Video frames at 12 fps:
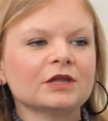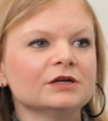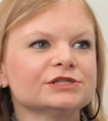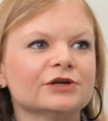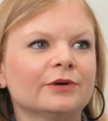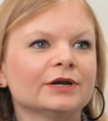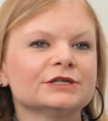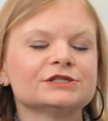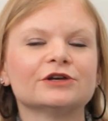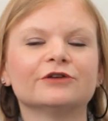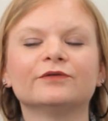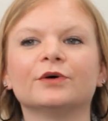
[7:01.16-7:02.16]
so on
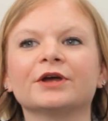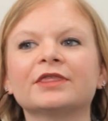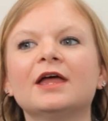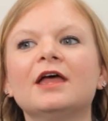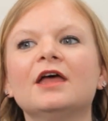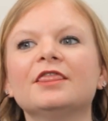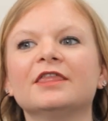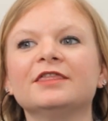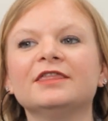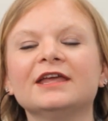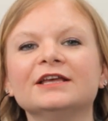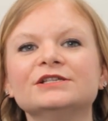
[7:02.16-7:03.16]
and so forth. The
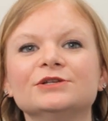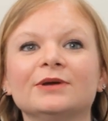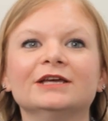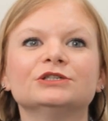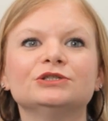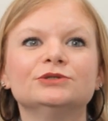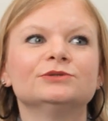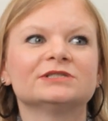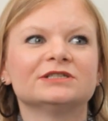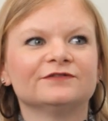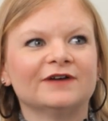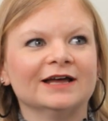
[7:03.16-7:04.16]
thing is, you can't
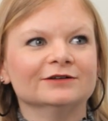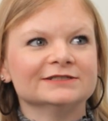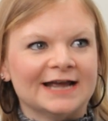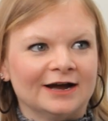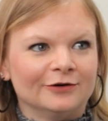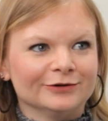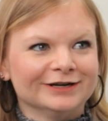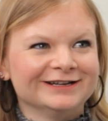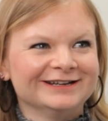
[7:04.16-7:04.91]
choose to file down.